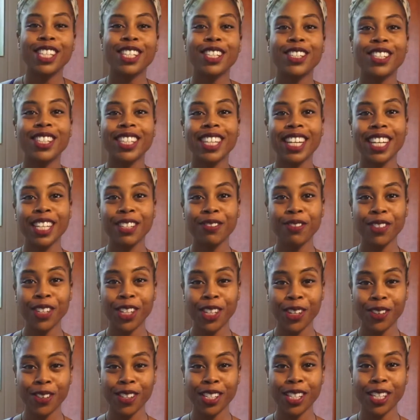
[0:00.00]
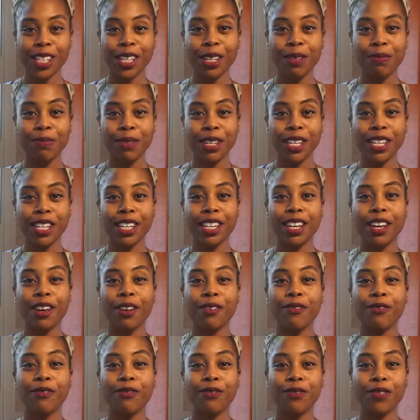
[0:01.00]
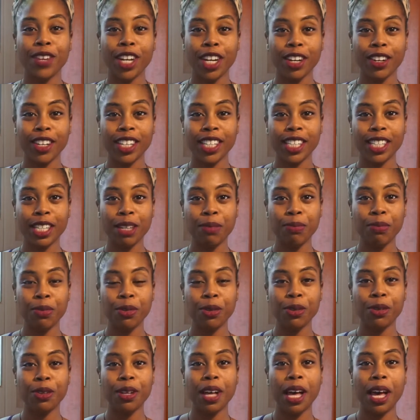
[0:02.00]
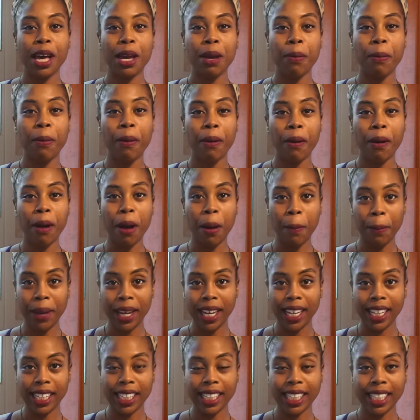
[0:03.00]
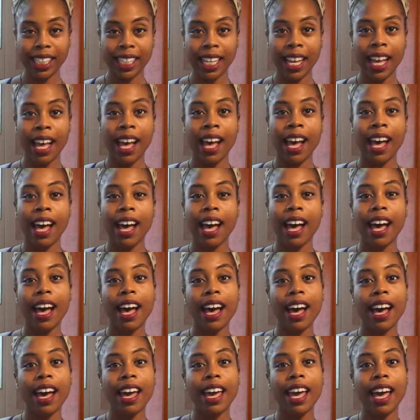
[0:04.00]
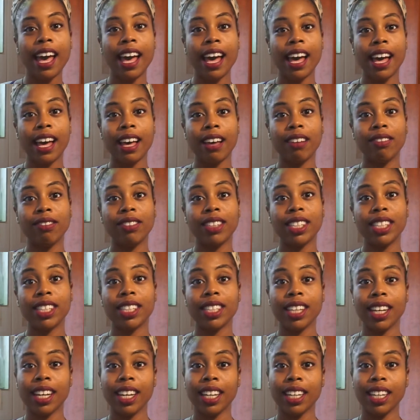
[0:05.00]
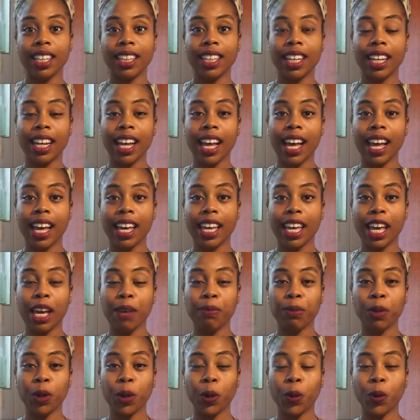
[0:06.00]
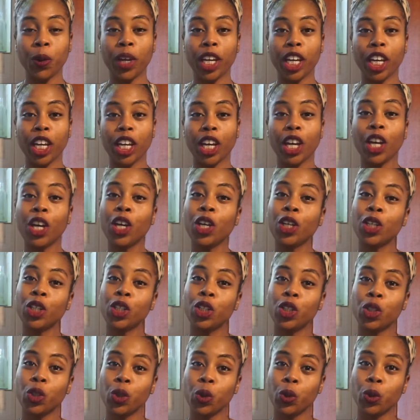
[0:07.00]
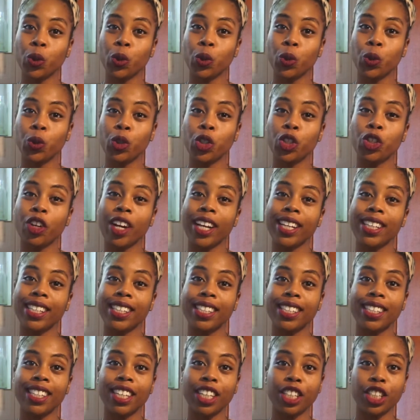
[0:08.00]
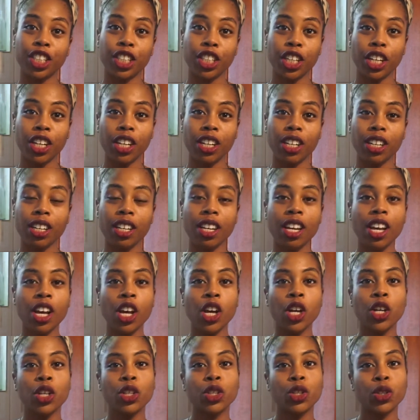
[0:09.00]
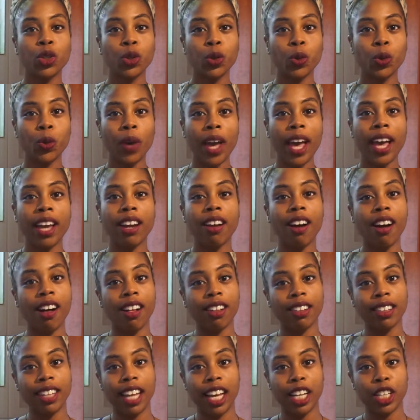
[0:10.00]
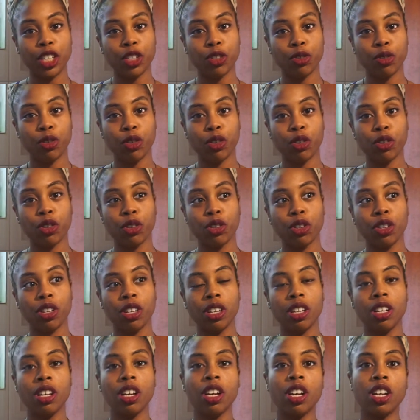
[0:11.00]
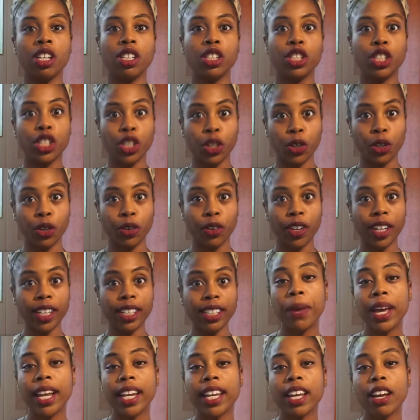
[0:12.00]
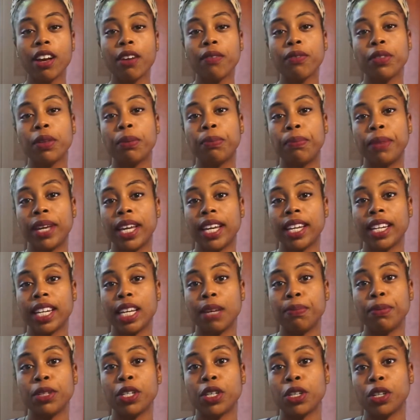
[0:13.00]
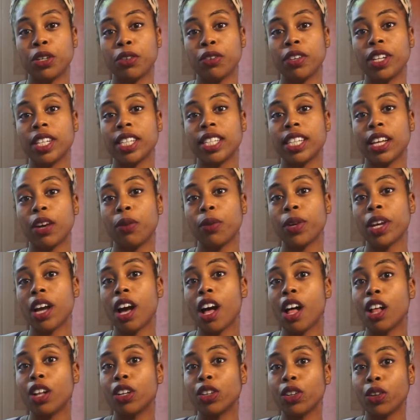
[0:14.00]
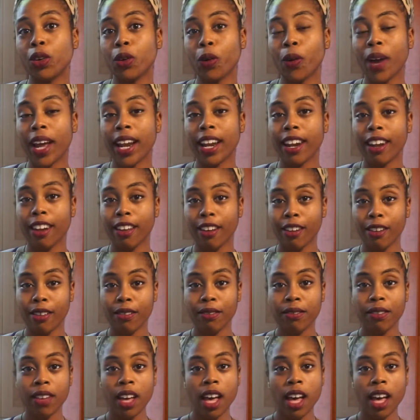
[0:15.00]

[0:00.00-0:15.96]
today's video is going to be very simple, I promise. I have decided that I am going to transition to an all-natural deodorant. Many of the big name deodorants that we all know and love